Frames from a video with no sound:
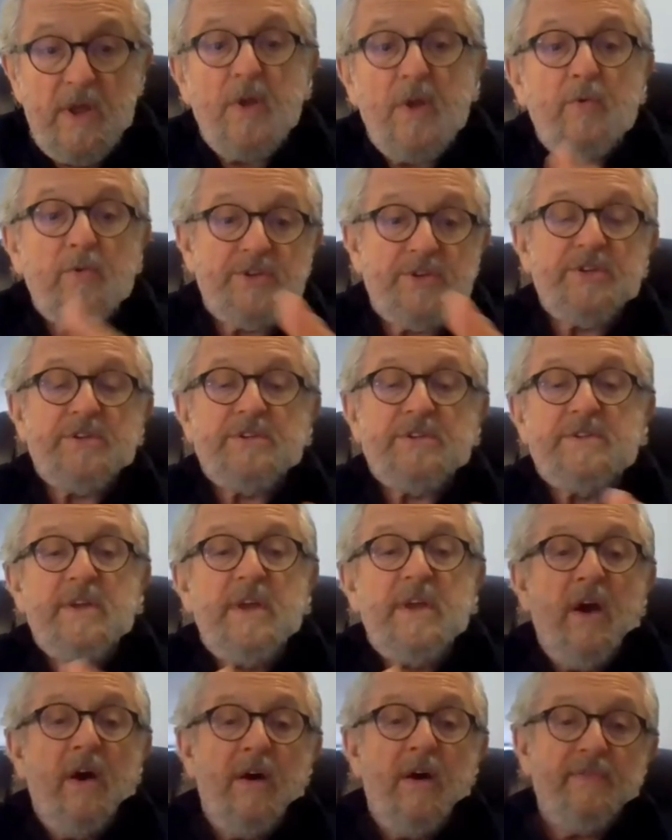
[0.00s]
which is
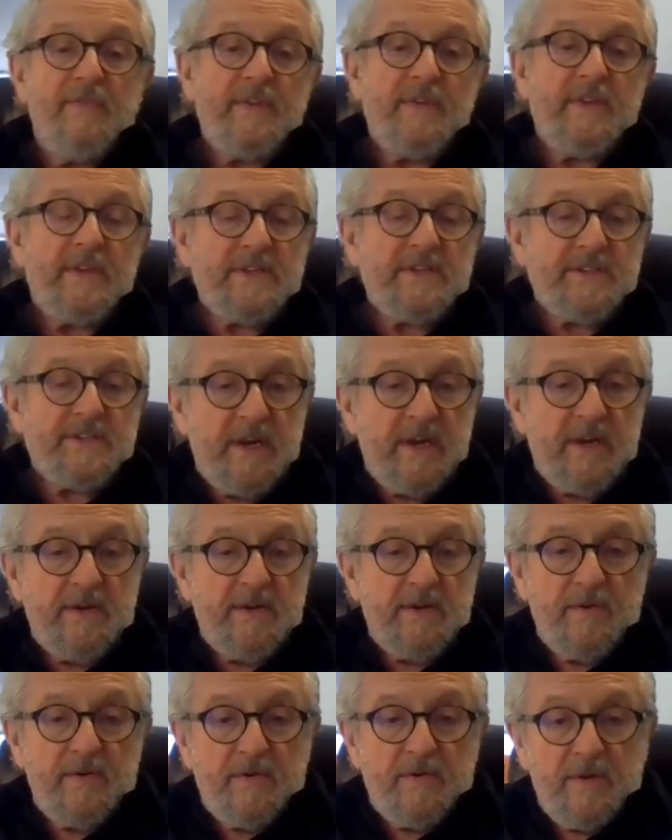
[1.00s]
often the
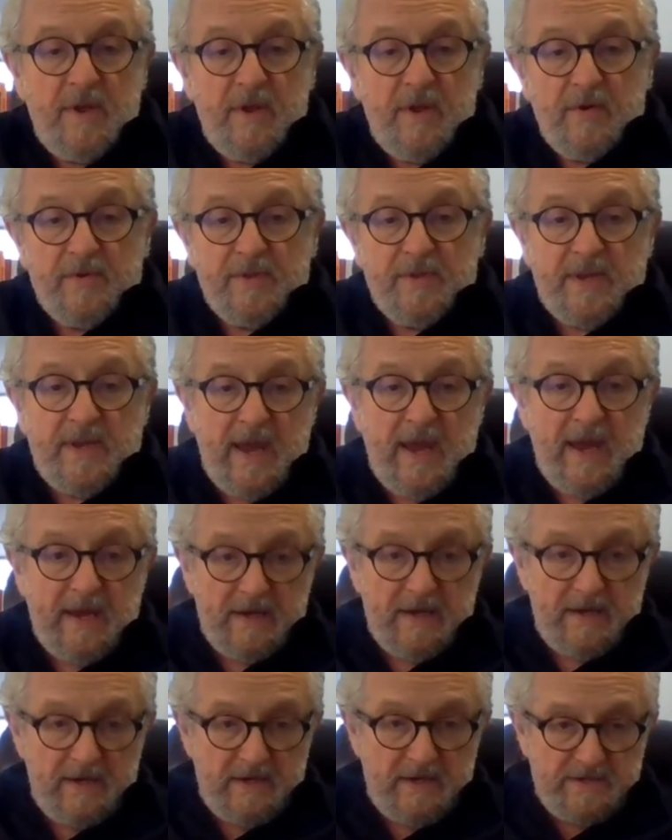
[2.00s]
signal or the
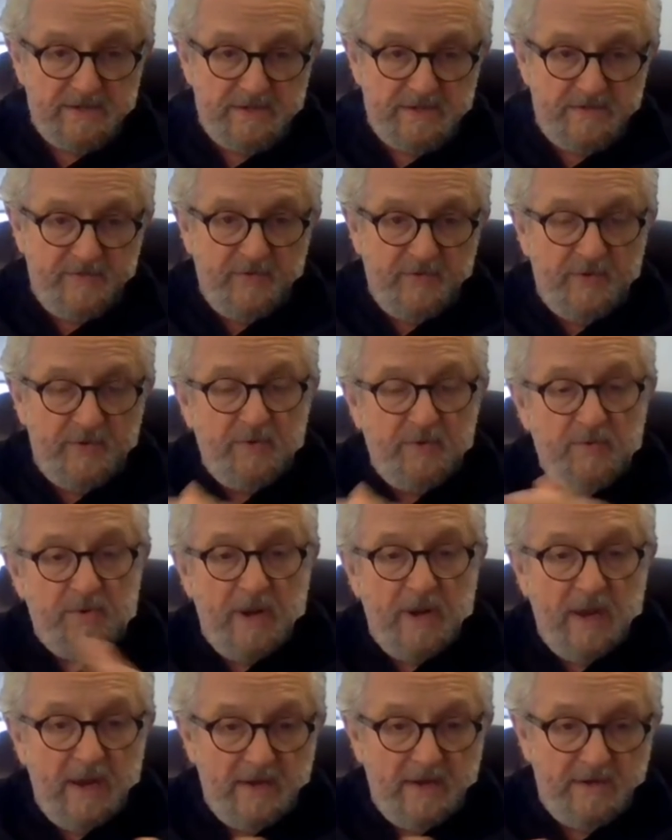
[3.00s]
catalyst for you and
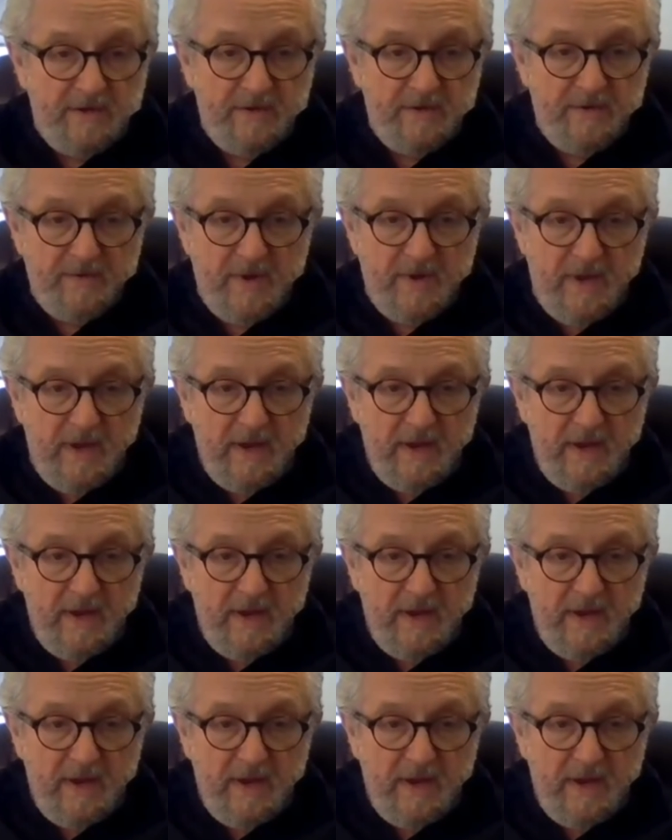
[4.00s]
I to